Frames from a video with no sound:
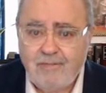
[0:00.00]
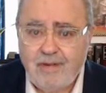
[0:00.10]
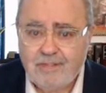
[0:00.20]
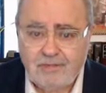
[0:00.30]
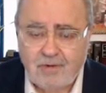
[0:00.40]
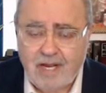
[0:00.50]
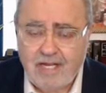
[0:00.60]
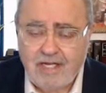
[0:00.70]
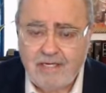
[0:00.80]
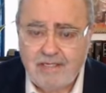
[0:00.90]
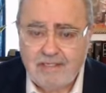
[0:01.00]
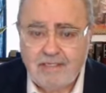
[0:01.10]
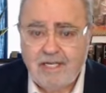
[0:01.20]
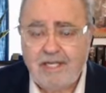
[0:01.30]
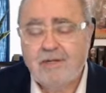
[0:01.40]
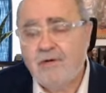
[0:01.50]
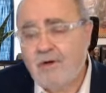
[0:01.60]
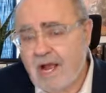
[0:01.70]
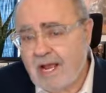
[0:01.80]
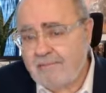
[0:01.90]
mens rea, and a
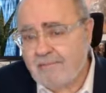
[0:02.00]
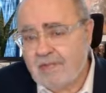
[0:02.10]
crime.